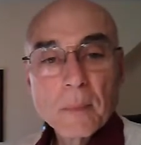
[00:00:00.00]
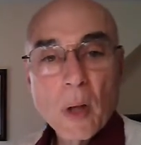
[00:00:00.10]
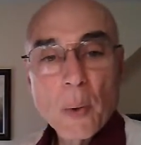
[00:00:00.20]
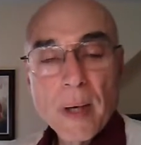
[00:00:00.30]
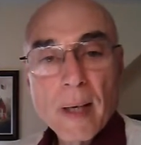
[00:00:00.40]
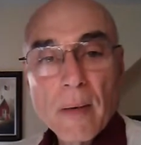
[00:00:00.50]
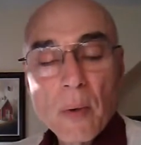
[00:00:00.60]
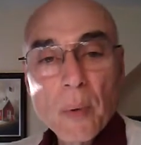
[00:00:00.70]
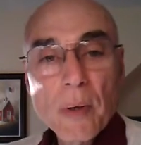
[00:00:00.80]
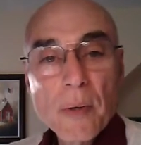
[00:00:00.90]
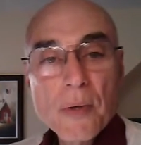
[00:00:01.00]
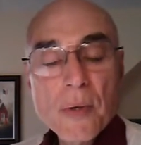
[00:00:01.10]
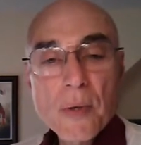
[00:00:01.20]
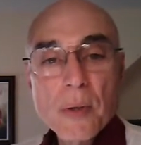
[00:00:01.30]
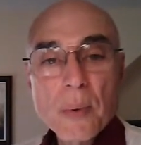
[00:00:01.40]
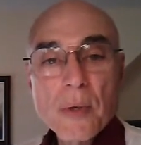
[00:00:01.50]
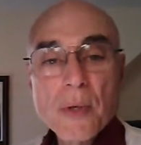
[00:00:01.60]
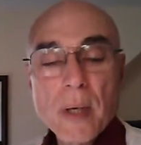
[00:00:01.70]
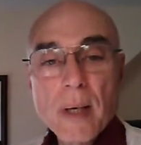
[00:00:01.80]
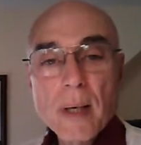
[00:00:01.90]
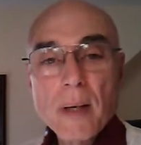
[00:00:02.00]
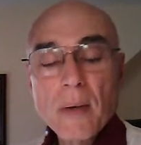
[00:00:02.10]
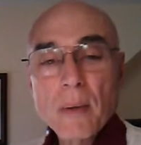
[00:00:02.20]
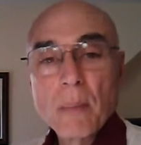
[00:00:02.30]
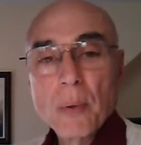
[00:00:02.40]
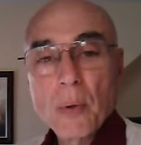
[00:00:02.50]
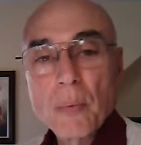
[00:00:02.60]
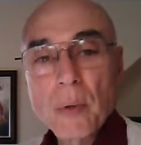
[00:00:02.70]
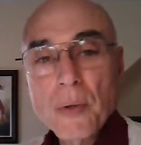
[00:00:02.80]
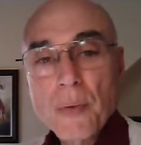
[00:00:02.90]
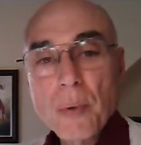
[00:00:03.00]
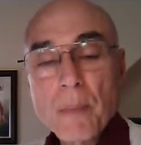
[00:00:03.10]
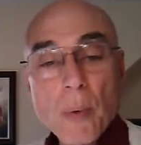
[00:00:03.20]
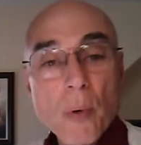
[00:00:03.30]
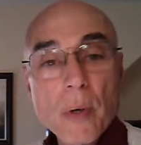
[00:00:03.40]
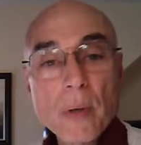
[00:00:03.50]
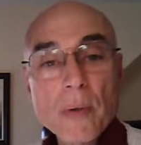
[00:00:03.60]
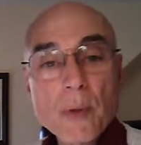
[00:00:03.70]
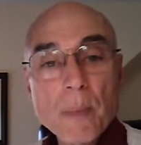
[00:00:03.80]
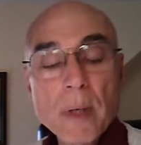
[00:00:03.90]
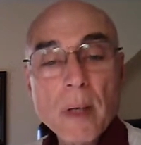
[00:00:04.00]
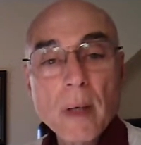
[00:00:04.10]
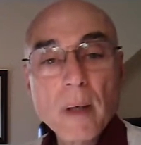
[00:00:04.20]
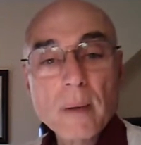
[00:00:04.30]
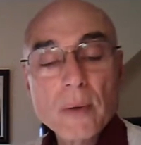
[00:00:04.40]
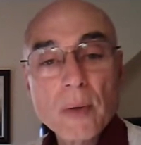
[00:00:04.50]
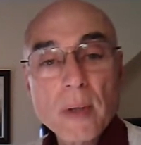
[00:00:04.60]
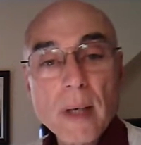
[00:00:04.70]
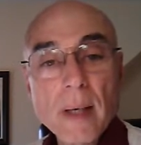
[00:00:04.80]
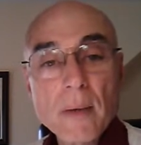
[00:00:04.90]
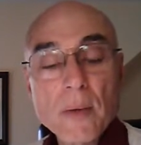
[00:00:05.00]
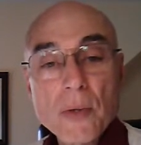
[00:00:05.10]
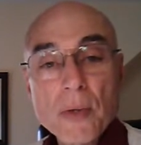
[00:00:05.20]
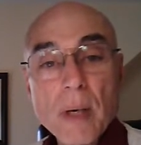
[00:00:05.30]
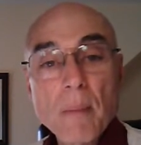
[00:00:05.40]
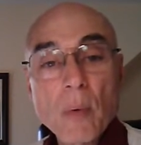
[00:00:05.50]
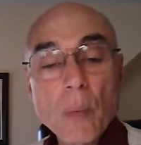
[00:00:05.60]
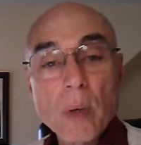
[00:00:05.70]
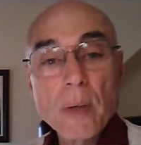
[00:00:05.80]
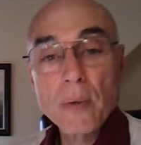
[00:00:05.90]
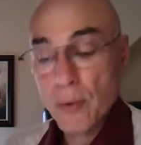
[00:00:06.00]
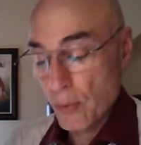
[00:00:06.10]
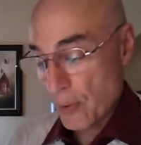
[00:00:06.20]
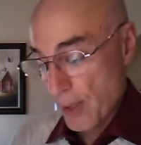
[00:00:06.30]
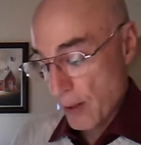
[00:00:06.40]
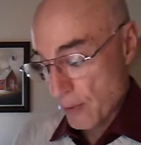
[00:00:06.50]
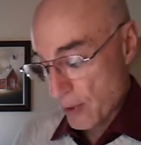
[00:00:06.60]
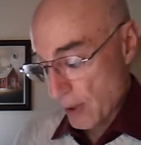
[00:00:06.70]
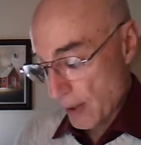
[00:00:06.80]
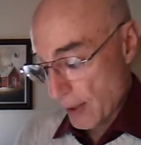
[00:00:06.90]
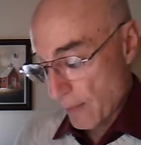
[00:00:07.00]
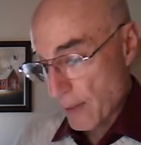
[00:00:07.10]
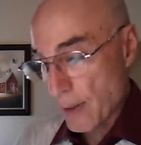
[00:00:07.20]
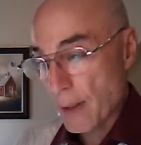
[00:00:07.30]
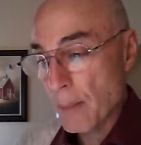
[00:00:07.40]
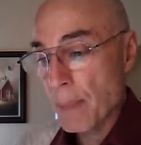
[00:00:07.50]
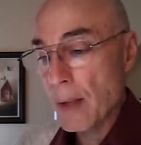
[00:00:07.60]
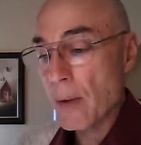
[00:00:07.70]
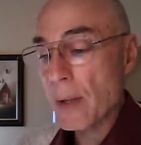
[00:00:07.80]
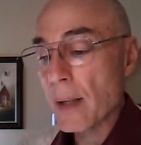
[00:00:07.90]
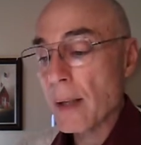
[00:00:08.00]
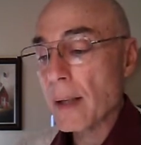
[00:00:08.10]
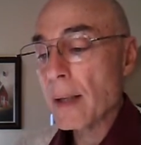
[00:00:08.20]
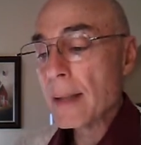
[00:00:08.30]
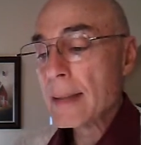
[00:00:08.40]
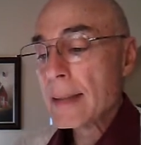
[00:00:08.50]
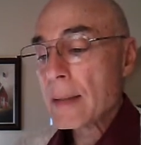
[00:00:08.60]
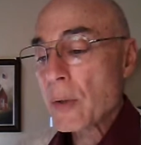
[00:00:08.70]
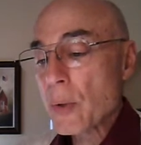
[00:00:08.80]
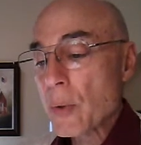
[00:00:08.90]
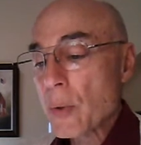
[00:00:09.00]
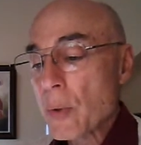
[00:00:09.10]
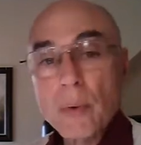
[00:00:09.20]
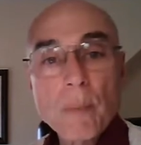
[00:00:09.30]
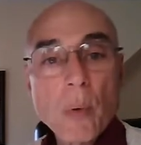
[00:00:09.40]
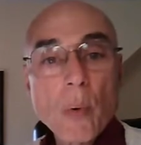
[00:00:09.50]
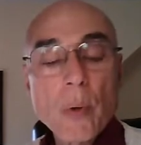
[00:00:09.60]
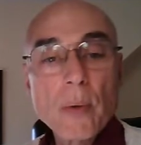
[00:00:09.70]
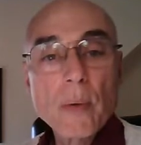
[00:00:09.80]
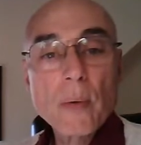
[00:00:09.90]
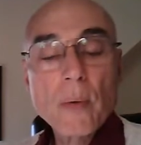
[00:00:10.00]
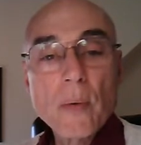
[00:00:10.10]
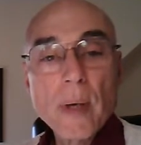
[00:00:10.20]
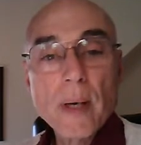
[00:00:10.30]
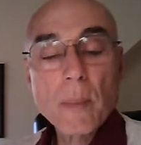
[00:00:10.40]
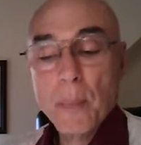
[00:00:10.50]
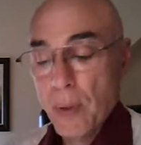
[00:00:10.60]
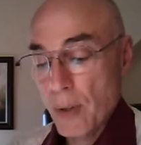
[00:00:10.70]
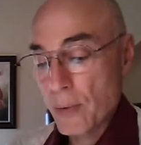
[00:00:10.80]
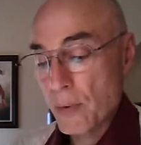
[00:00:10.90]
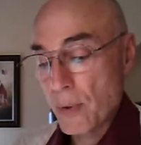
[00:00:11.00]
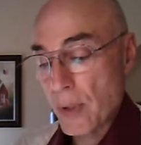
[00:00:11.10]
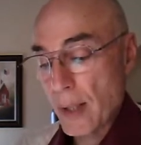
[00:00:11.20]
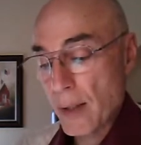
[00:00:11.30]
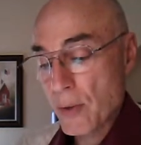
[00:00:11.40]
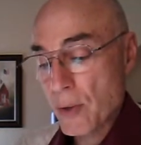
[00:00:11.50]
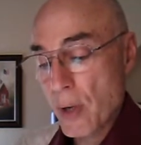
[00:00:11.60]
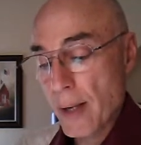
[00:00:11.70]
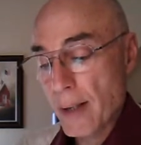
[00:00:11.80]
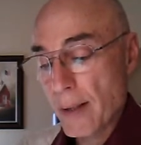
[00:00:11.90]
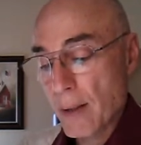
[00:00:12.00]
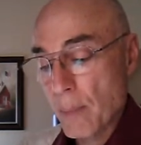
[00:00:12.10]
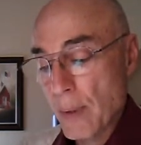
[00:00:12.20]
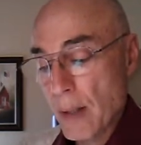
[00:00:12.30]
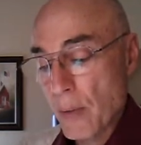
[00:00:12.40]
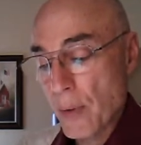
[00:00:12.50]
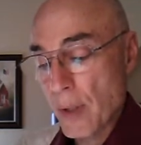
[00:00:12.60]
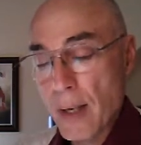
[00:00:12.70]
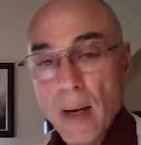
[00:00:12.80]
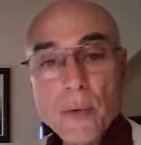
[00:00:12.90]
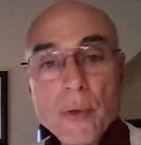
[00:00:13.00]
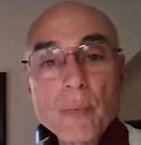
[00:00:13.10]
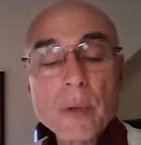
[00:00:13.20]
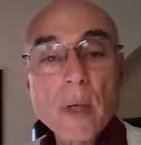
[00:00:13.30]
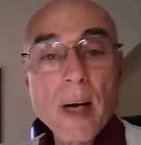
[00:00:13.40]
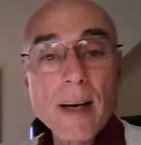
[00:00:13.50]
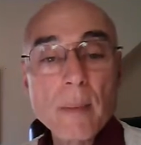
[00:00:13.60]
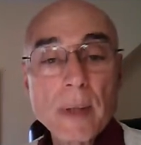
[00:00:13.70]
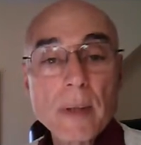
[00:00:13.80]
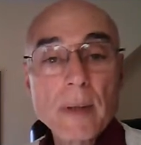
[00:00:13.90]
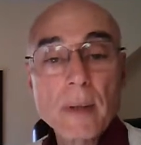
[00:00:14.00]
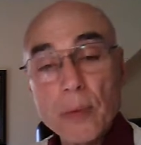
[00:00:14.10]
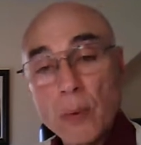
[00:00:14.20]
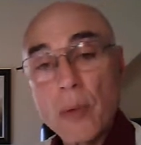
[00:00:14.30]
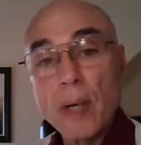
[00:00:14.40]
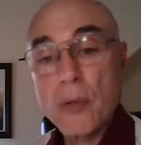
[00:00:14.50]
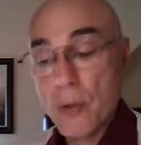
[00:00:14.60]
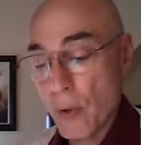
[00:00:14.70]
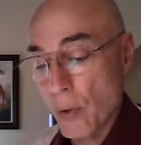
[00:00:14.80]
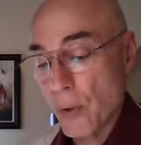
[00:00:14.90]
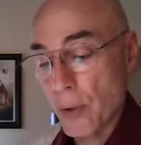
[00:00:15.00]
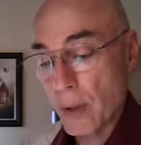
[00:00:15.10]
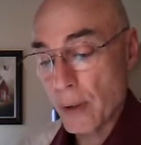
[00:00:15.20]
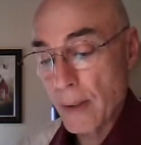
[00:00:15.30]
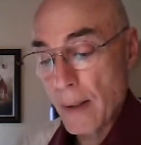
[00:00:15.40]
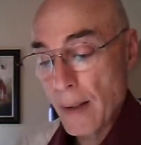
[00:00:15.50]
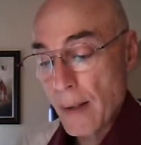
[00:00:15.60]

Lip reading: Hello again, everyone. This is Louis Setti, the Blue Ridge Reporter, speaking today, December 1, 2011, about a news report that appeared today talking about the announced retirement a few days earlier